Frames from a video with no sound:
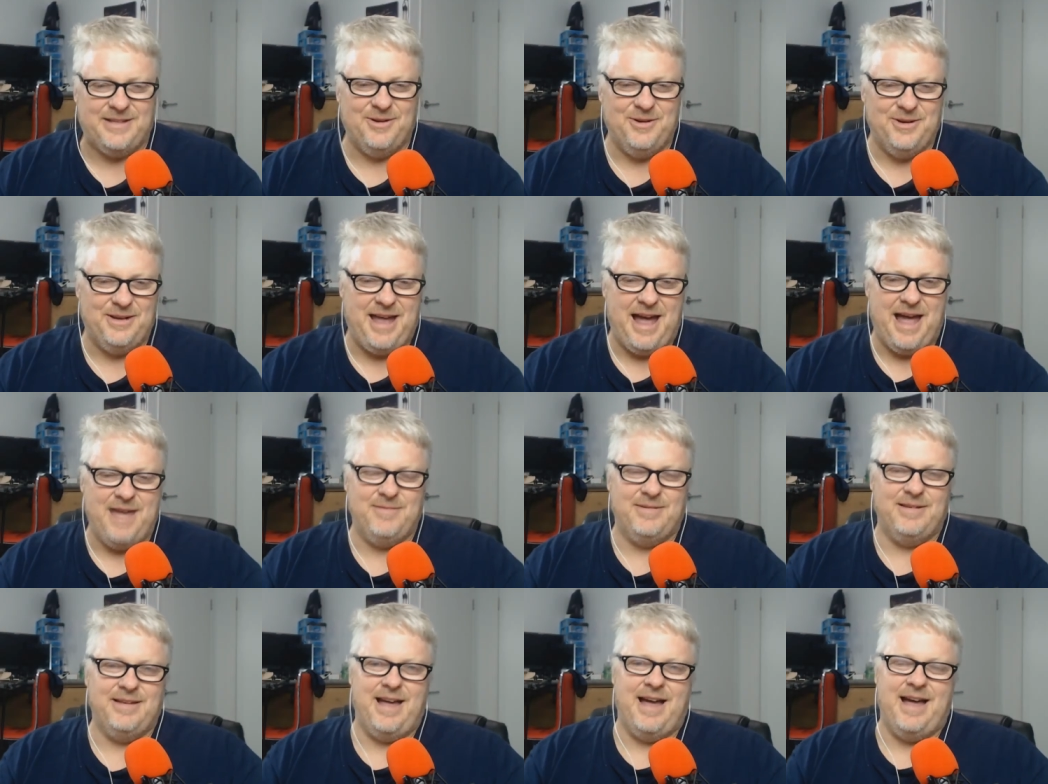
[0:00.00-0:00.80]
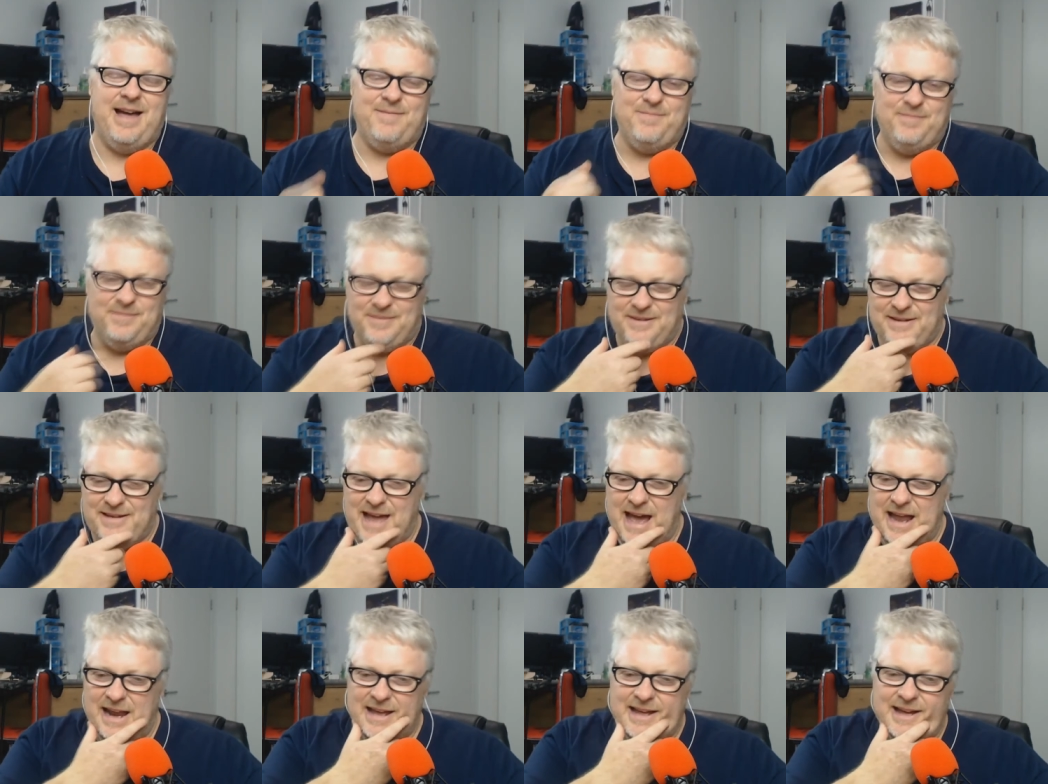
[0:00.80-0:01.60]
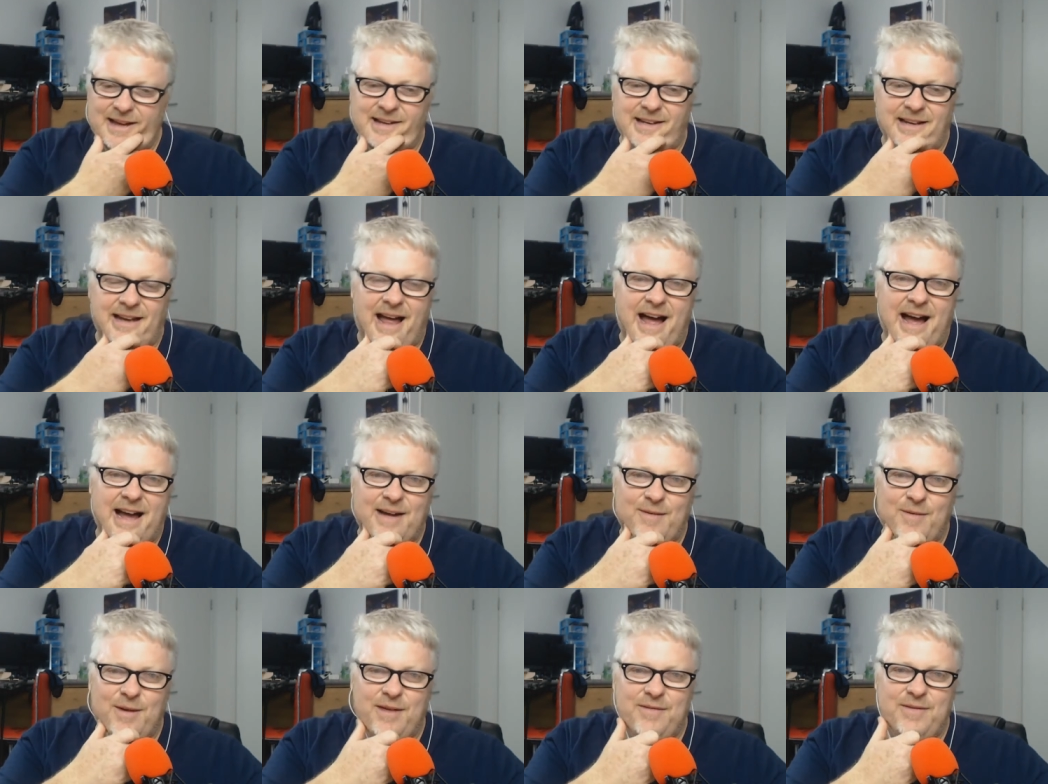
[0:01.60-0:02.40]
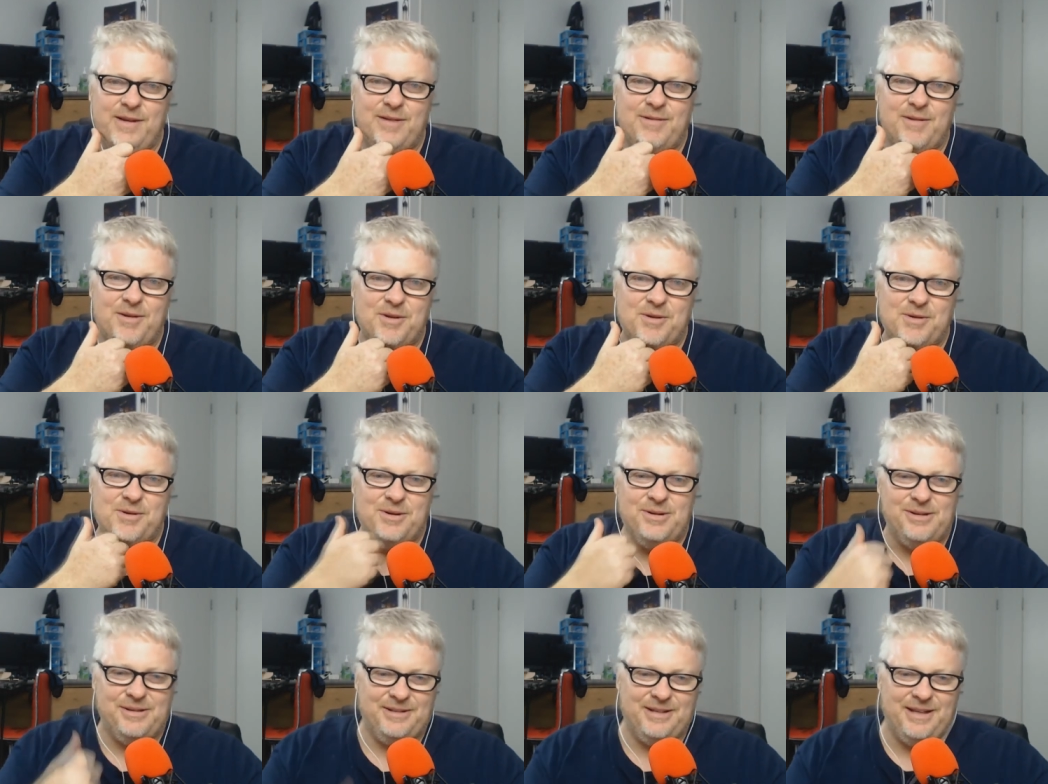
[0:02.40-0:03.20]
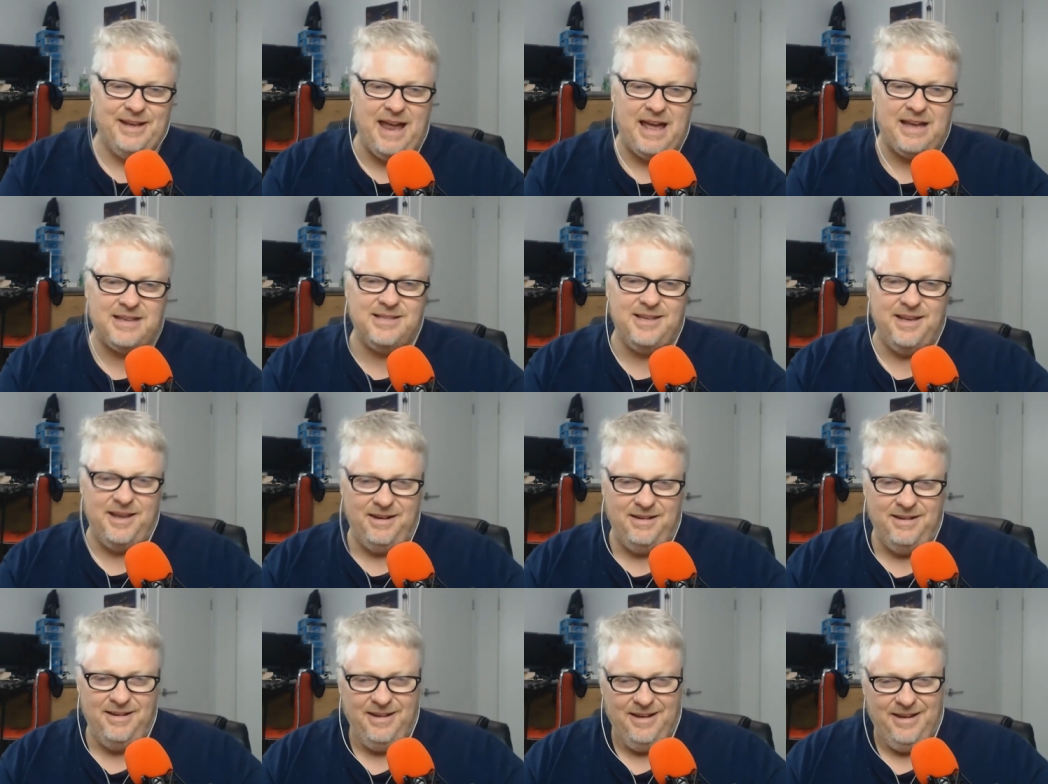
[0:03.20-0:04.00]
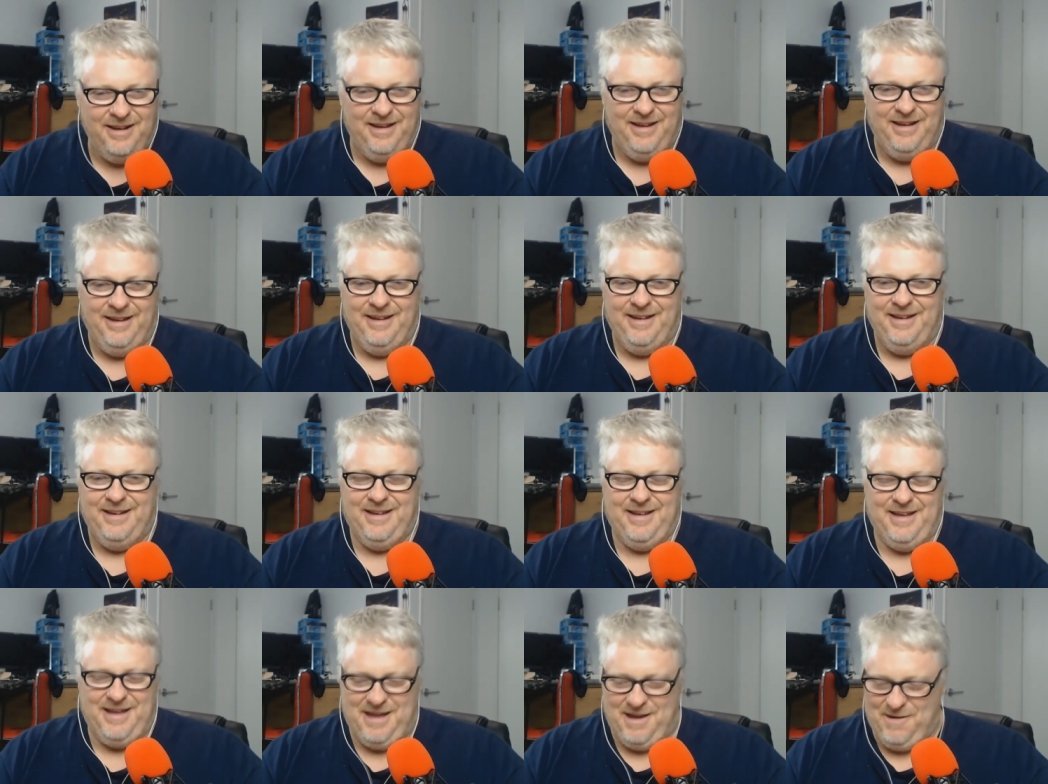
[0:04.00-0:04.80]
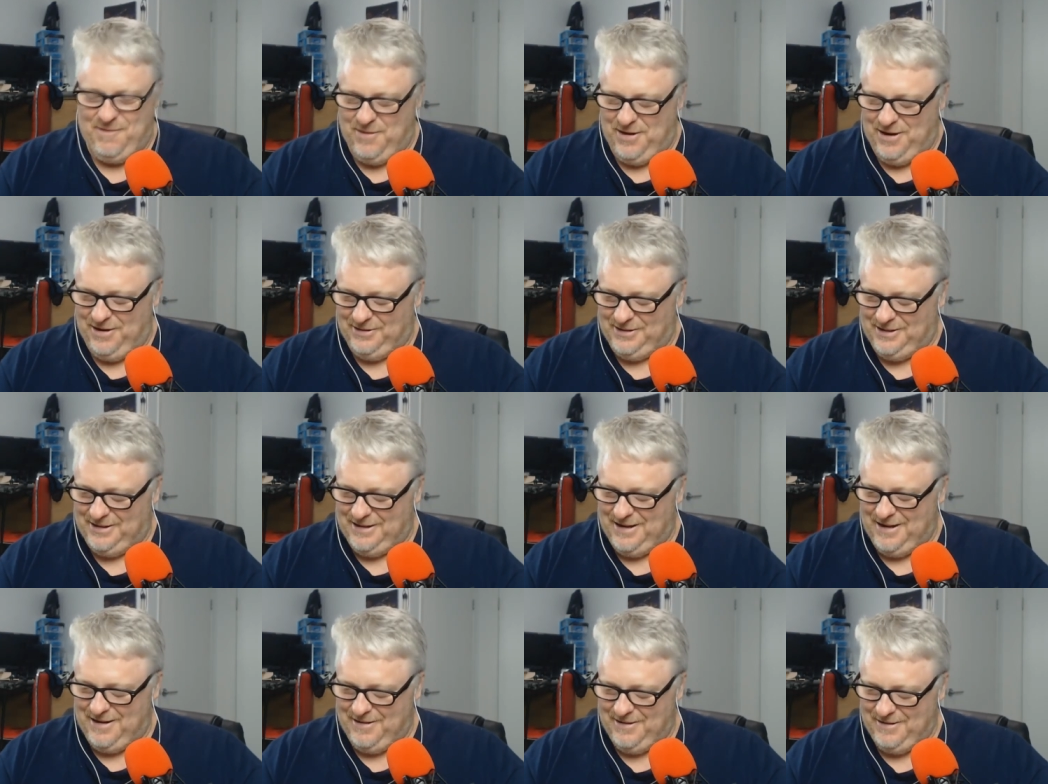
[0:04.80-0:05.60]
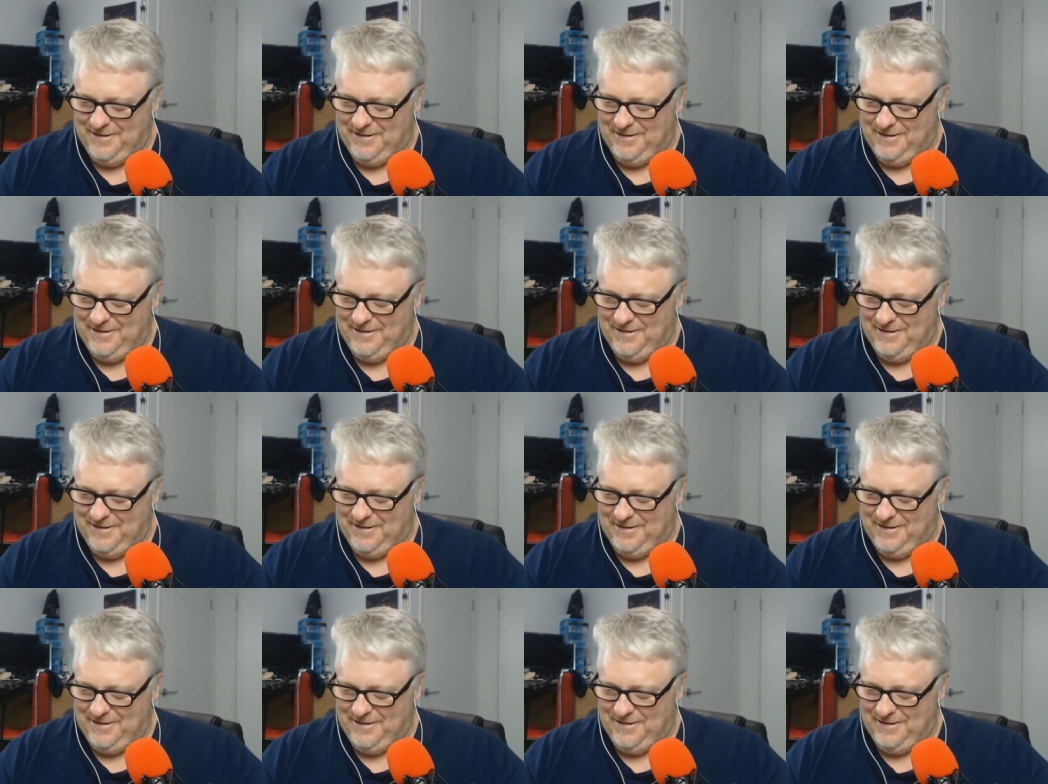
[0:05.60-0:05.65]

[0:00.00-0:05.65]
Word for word: a good game. Um, Gallagher, Galaga, whatever you want to call it, Galaxian. Uh, what yeah, else? What, what,